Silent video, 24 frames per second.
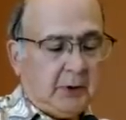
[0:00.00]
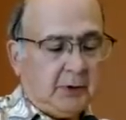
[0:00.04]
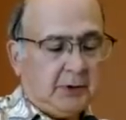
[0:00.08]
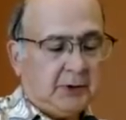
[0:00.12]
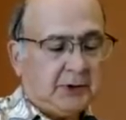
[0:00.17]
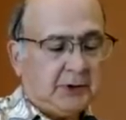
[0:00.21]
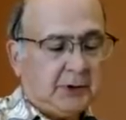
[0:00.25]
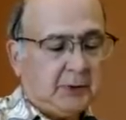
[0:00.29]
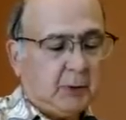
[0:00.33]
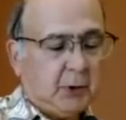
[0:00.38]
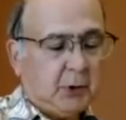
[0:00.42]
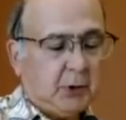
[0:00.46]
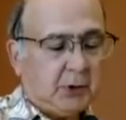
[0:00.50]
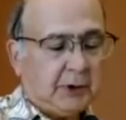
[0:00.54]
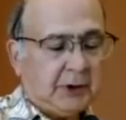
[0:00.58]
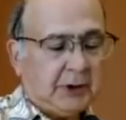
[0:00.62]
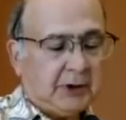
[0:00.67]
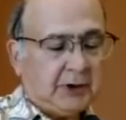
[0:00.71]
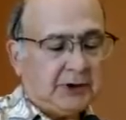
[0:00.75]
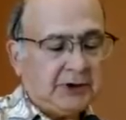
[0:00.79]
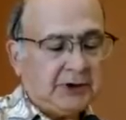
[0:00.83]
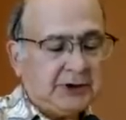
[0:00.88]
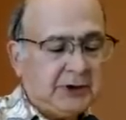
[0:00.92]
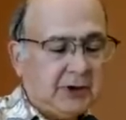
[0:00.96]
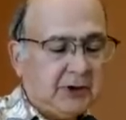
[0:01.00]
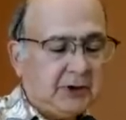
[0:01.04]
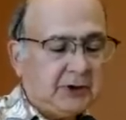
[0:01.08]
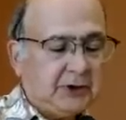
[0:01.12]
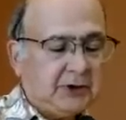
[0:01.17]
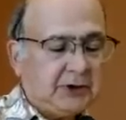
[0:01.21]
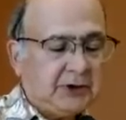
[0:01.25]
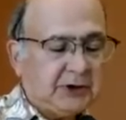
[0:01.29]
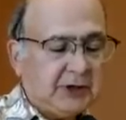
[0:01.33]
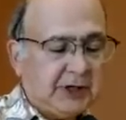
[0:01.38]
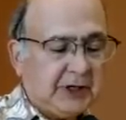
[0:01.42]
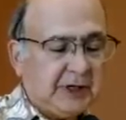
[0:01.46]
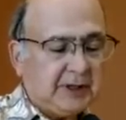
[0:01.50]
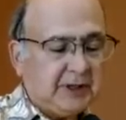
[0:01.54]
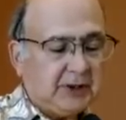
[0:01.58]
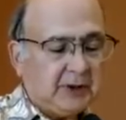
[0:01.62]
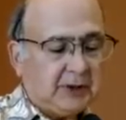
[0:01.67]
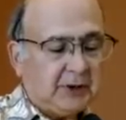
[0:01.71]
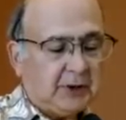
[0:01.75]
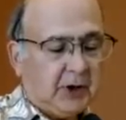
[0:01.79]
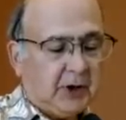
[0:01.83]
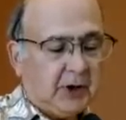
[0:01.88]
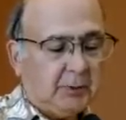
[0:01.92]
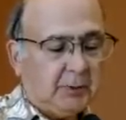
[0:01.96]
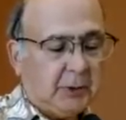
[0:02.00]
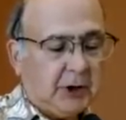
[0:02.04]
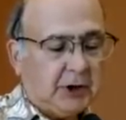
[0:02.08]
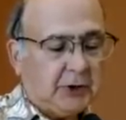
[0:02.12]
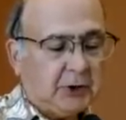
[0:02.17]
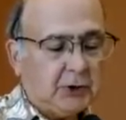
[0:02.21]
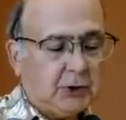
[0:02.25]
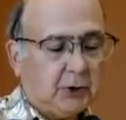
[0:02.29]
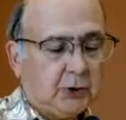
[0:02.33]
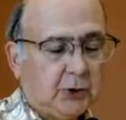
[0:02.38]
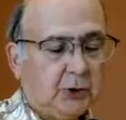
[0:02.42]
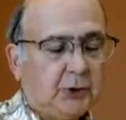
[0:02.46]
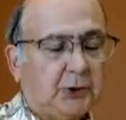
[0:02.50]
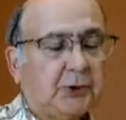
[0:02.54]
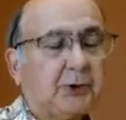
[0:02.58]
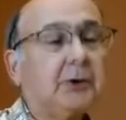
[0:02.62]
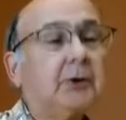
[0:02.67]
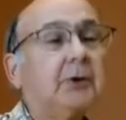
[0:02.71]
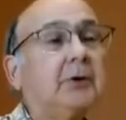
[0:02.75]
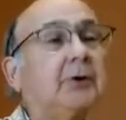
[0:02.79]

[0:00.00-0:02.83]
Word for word: with the morning sun slanted on my shoulder.